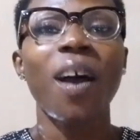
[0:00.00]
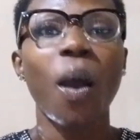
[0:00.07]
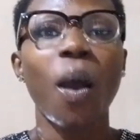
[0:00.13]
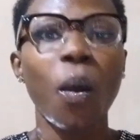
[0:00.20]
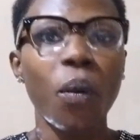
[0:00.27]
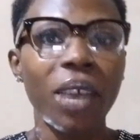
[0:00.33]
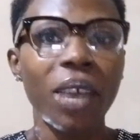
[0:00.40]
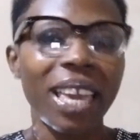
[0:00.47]

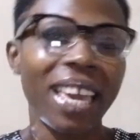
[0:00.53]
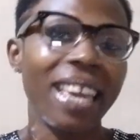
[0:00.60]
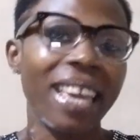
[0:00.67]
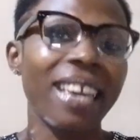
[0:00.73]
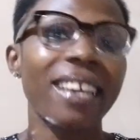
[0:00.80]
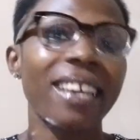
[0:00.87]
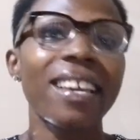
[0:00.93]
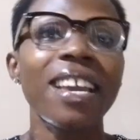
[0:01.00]

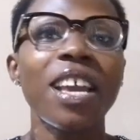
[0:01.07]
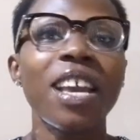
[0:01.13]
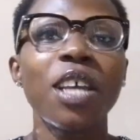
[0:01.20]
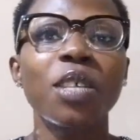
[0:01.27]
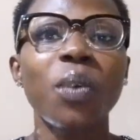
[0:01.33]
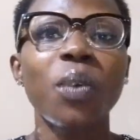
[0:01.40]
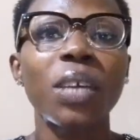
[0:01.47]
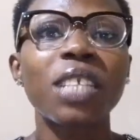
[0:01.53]
Okay,
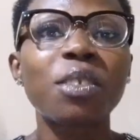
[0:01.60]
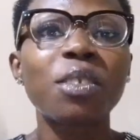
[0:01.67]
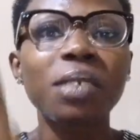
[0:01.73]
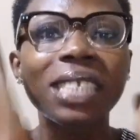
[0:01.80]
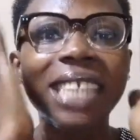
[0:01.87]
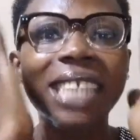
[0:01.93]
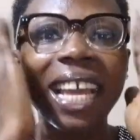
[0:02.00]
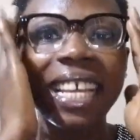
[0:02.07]
so in
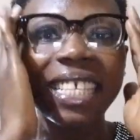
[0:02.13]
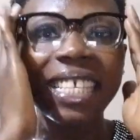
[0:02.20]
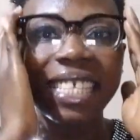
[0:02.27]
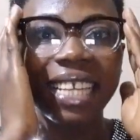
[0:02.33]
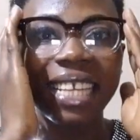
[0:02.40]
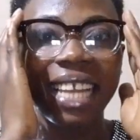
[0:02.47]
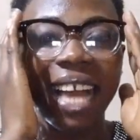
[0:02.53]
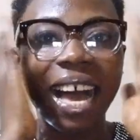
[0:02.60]

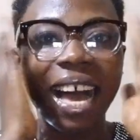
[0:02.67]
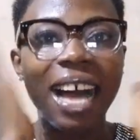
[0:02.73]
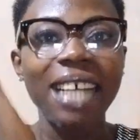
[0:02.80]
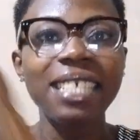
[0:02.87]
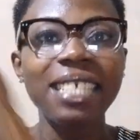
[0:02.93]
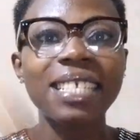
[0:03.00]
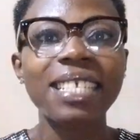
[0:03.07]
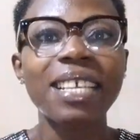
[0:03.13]
today's
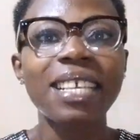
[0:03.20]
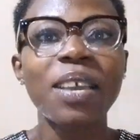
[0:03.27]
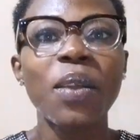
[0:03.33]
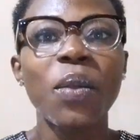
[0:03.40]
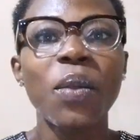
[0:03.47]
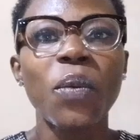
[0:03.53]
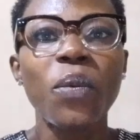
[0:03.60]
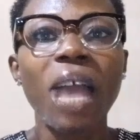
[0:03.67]
class
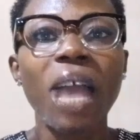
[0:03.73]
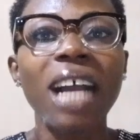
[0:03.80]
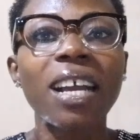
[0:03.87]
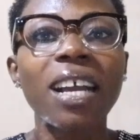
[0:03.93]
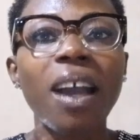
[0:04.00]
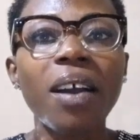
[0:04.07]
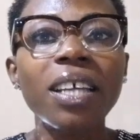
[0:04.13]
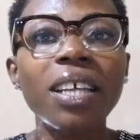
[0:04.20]
we are
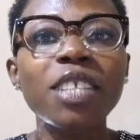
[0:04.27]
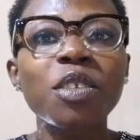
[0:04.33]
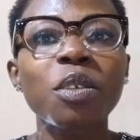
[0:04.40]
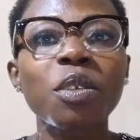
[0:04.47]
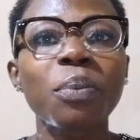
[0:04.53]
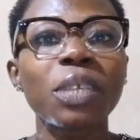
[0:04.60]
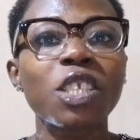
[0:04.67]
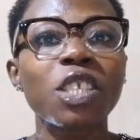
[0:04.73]
going
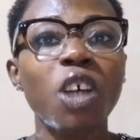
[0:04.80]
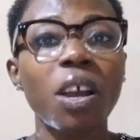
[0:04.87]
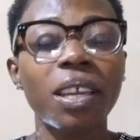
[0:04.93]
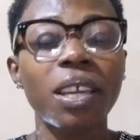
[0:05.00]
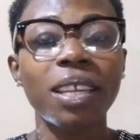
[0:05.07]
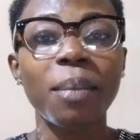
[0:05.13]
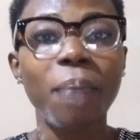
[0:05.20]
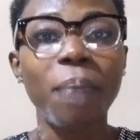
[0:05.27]
to be
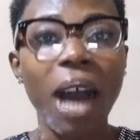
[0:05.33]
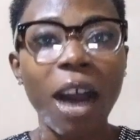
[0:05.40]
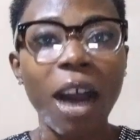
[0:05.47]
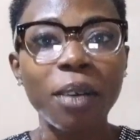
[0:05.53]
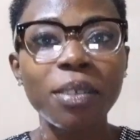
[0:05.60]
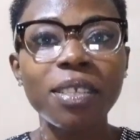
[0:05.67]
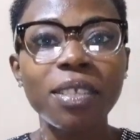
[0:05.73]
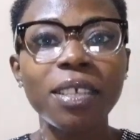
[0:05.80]
talking
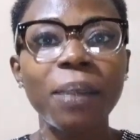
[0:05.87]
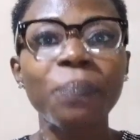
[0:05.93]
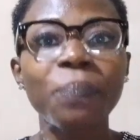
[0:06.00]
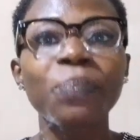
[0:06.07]
about